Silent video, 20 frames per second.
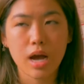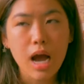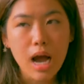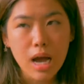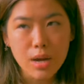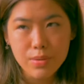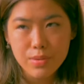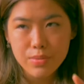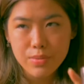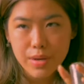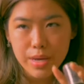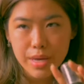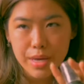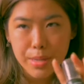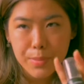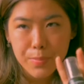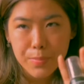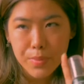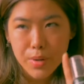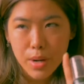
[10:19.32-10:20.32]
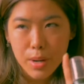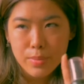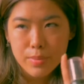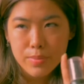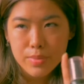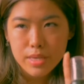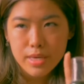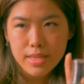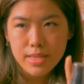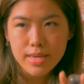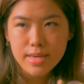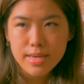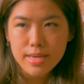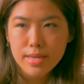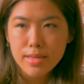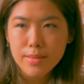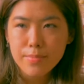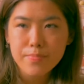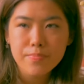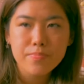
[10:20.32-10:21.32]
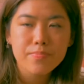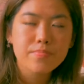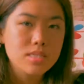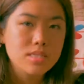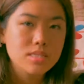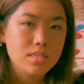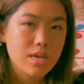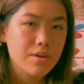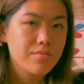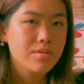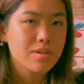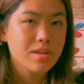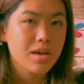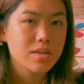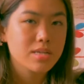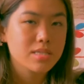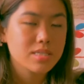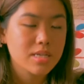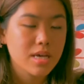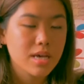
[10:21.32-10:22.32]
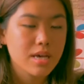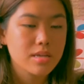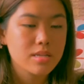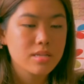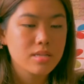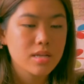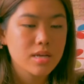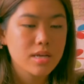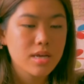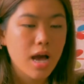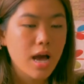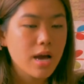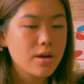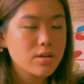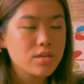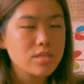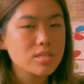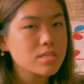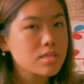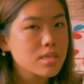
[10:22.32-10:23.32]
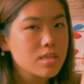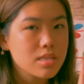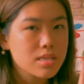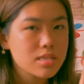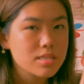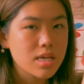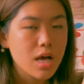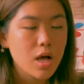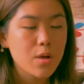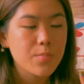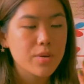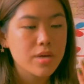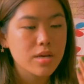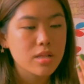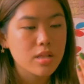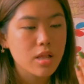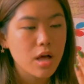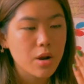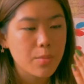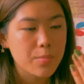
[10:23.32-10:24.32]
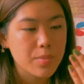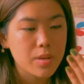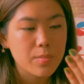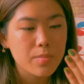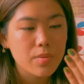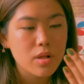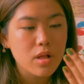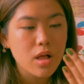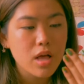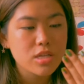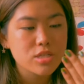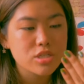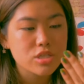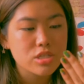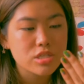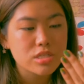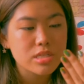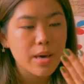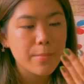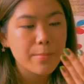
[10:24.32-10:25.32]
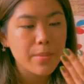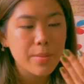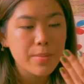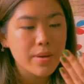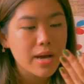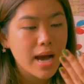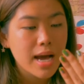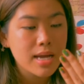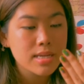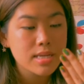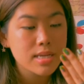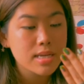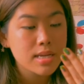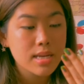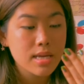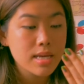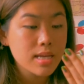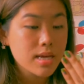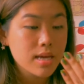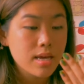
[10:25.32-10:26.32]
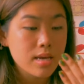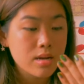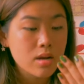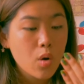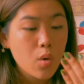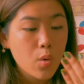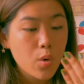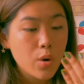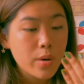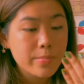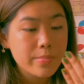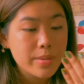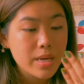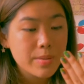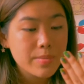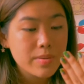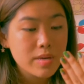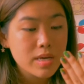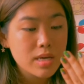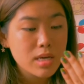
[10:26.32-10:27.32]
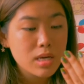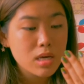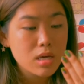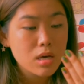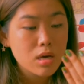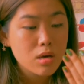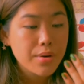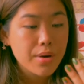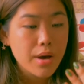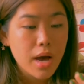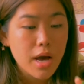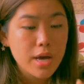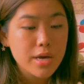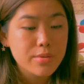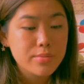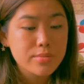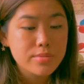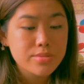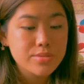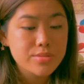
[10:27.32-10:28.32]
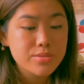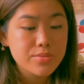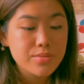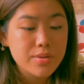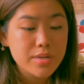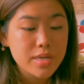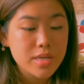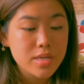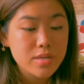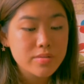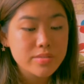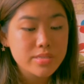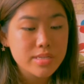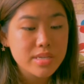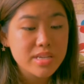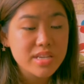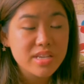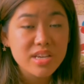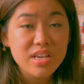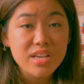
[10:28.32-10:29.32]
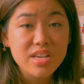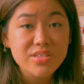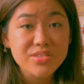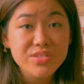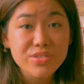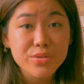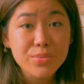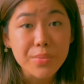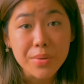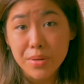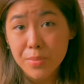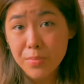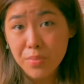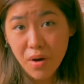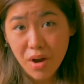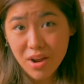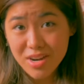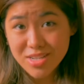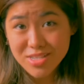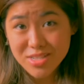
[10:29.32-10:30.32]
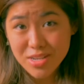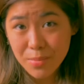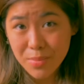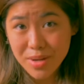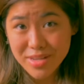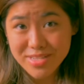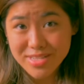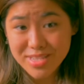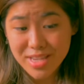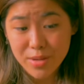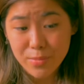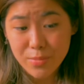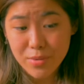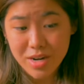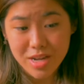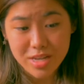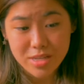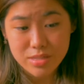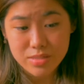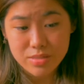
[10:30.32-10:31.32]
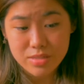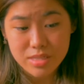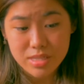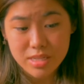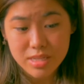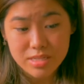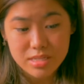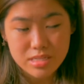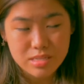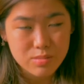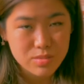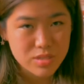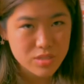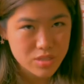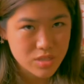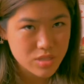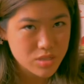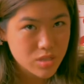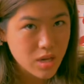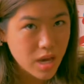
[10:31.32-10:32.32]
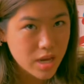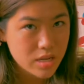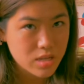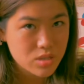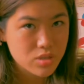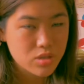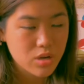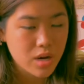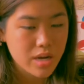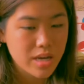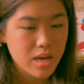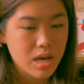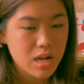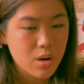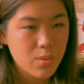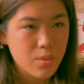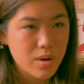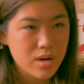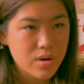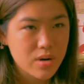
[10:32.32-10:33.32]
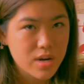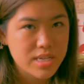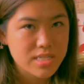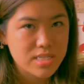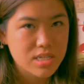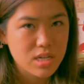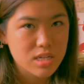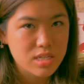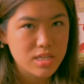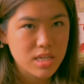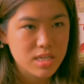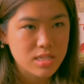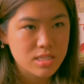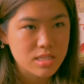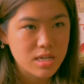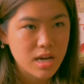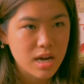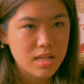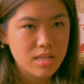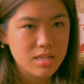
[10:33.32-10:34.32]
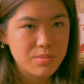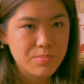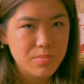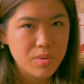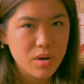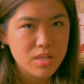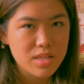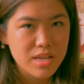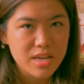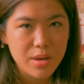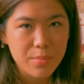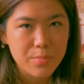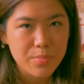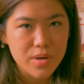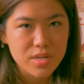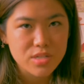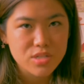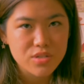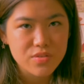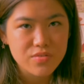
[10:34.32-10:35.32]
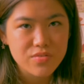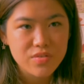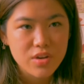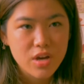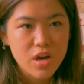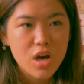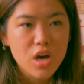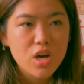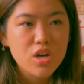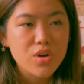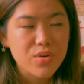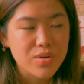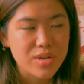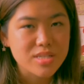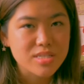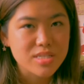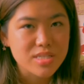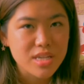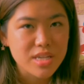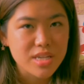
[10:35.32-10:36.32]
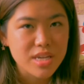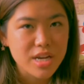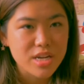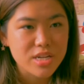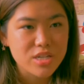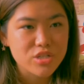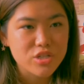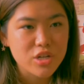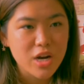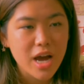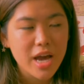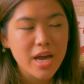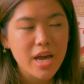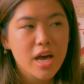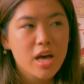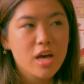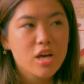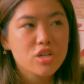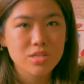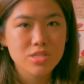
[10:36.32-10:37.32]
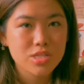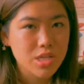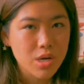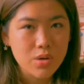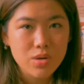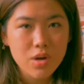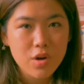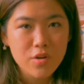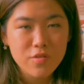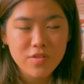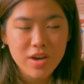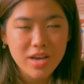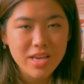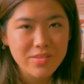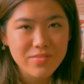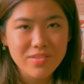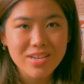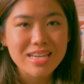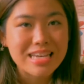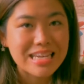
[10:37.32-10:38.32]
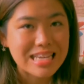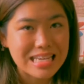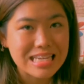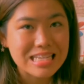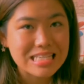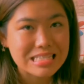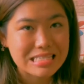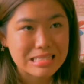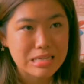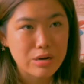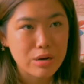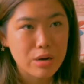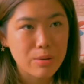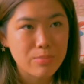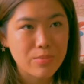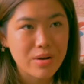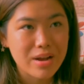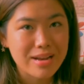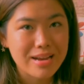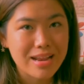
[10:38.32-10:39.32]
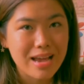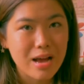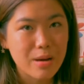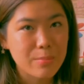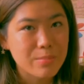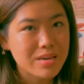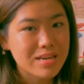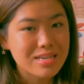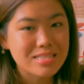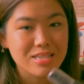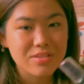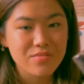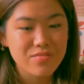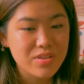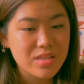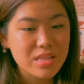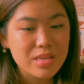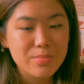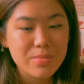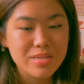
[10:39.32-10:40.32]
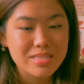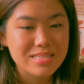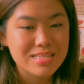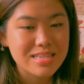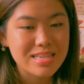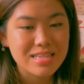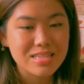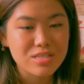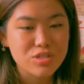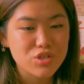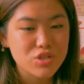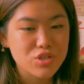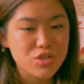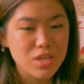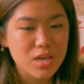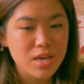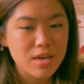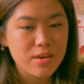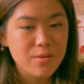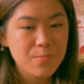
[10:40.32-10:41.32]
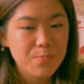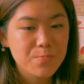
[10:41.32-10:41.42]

I would rate probably like a 7 out of 10. Like, I could see this helping a lot of people. It's just that maybe I didn't need it. Or maybe I was already using too many products on my skin when I used this, which is kind of true. I kind of went crazy on YesStyle and bought like a bunch of Korean skincare to try. Don't know if I even need a serum right now because I feel like my skin is just like,